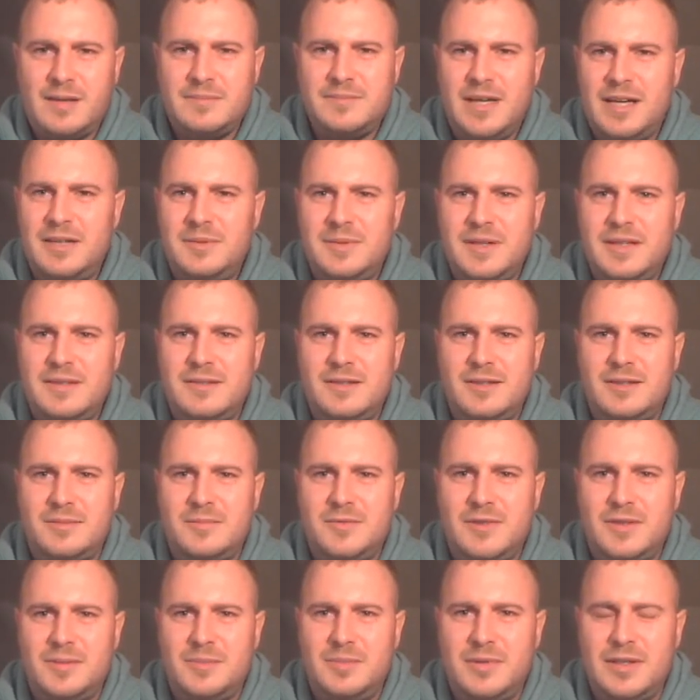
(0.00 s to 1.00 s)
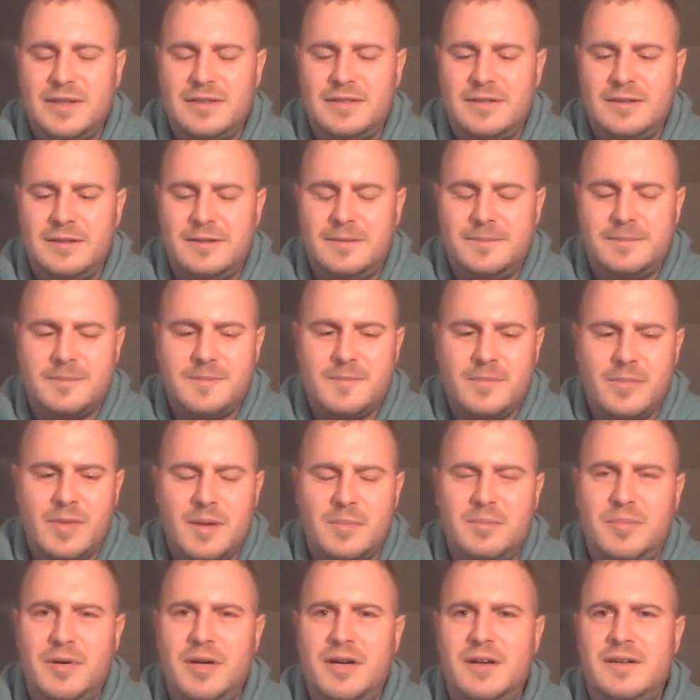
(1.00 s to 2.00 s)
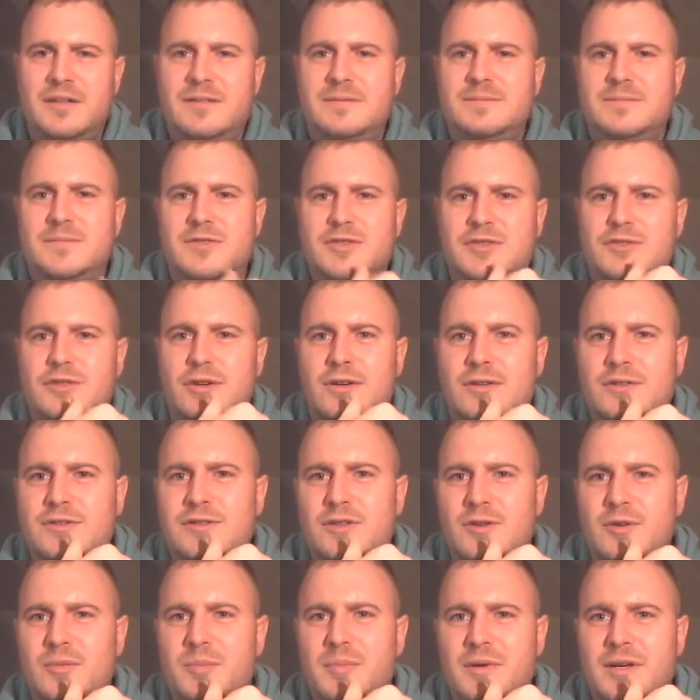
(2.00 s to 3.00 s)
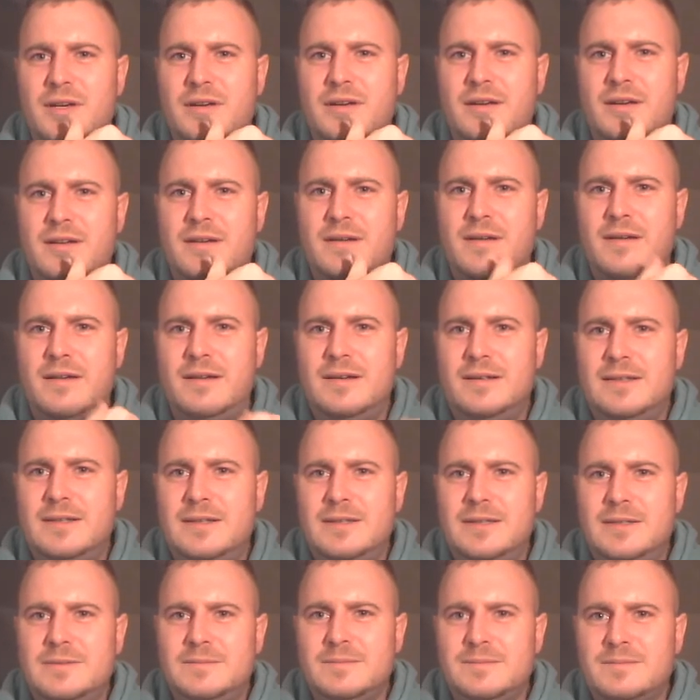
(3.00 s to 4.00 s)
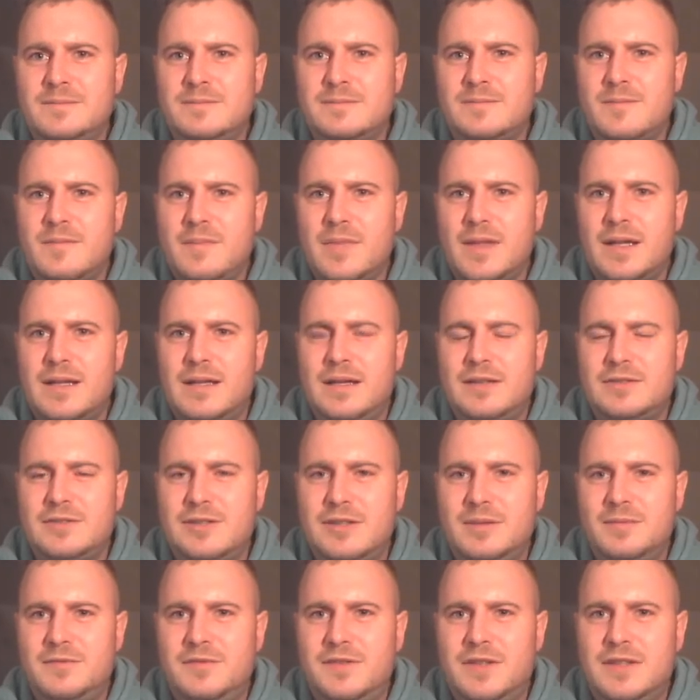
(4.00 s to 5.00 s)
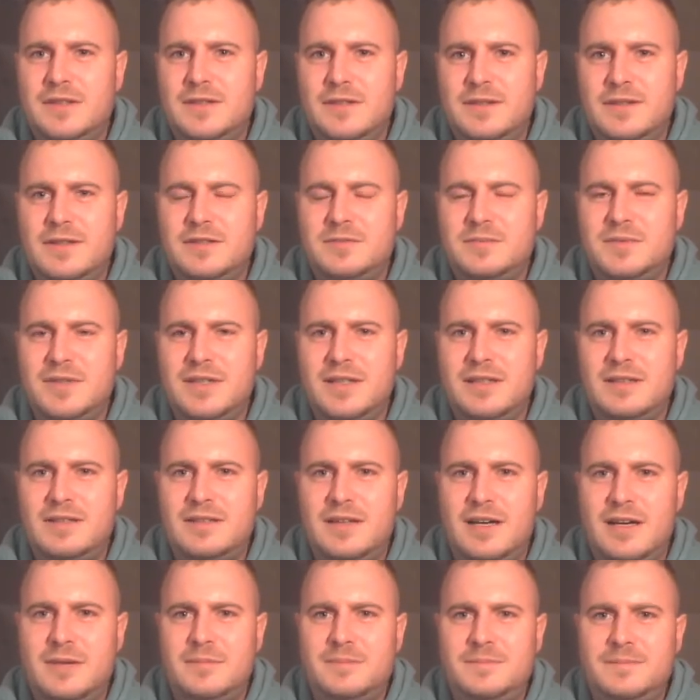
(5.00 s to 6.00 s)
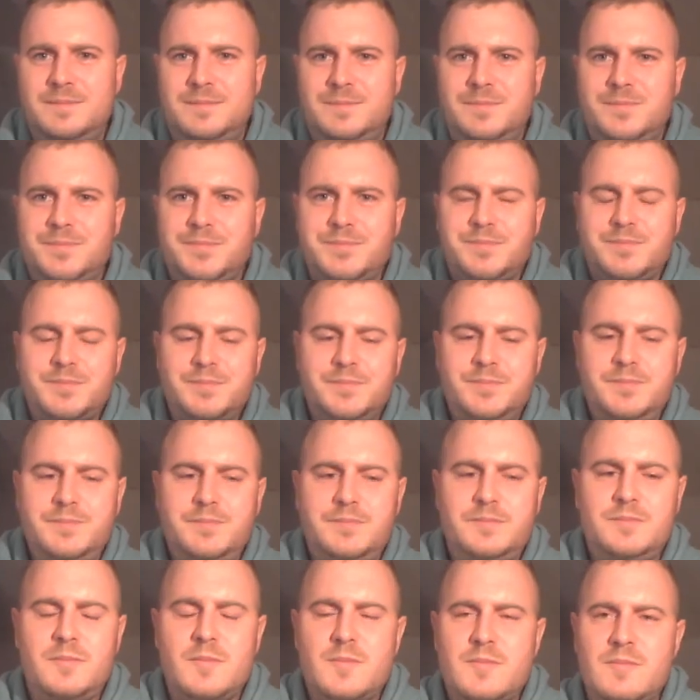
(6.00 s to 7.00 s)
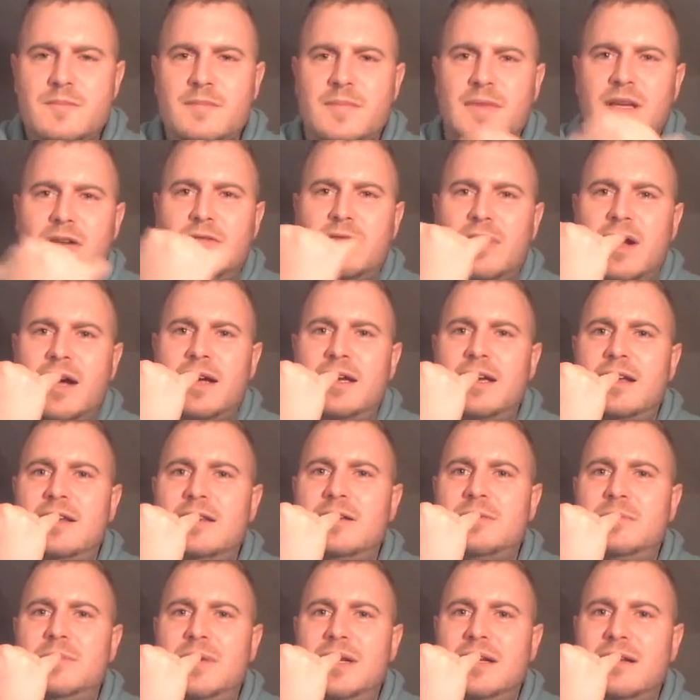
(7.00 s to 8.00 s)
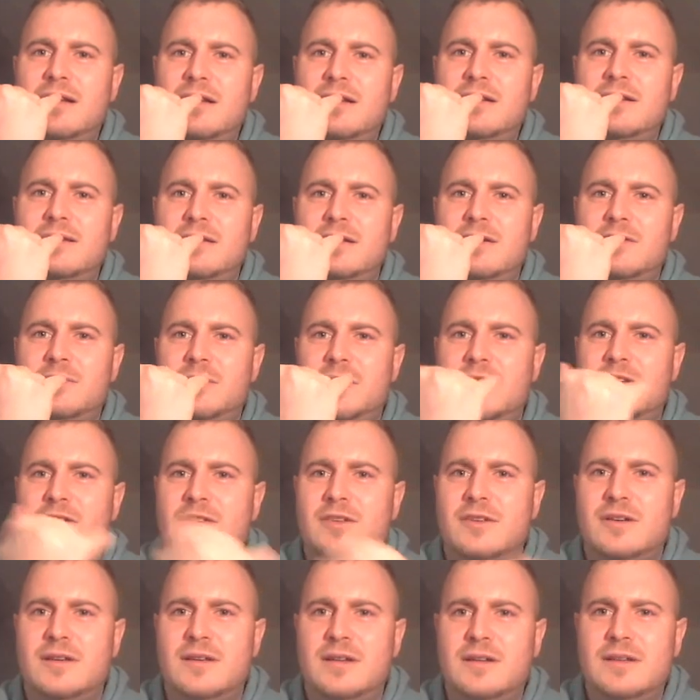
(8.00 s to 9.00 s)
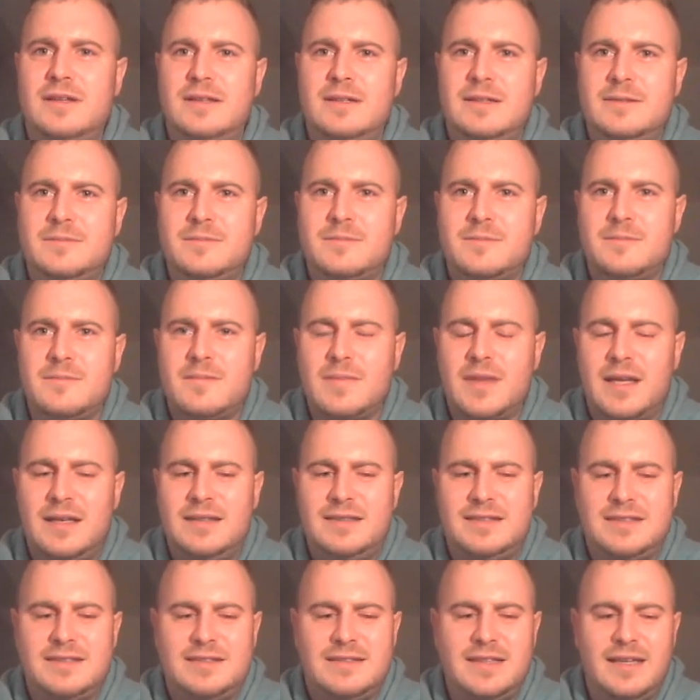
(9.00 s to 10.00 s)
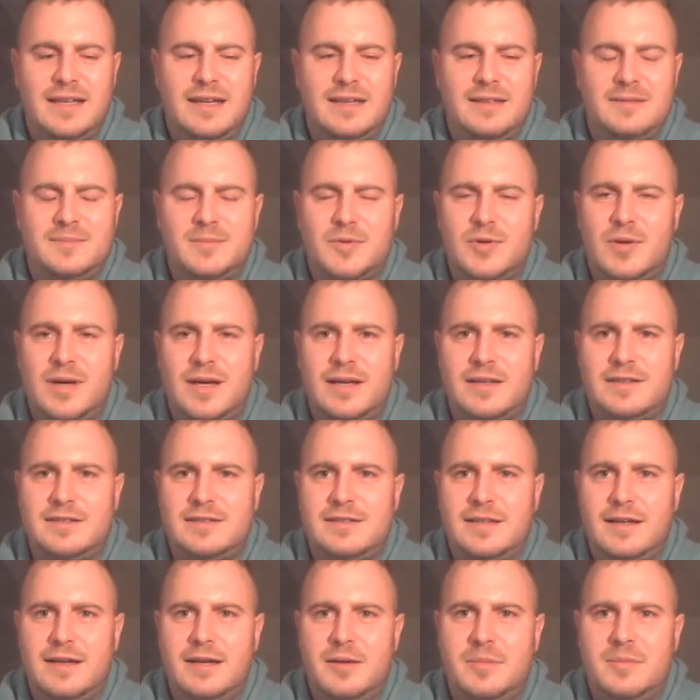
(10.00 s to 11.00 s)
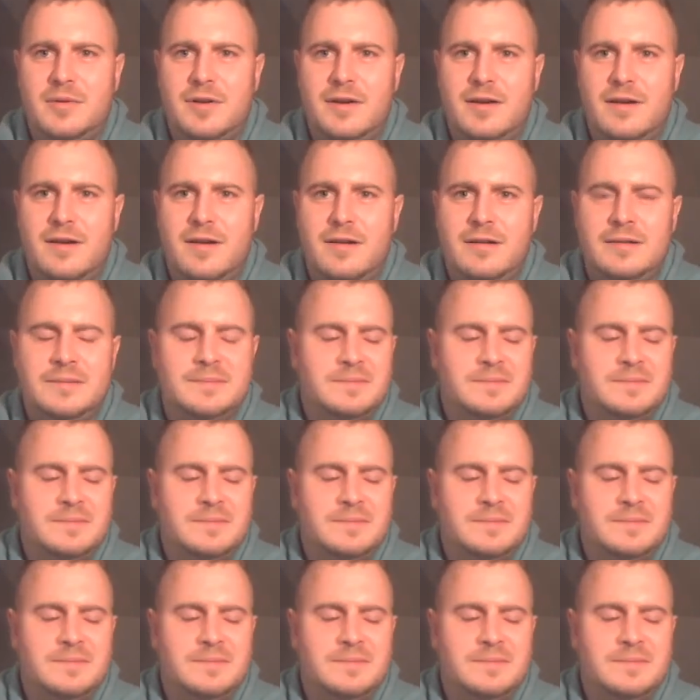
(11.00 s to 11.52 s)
But anyway, not pleasant. Burn, strong tongue burn. That's what I'm feeling at this minute in time. Right in the middle of my tongue. It's stinging, quite a stingy burn.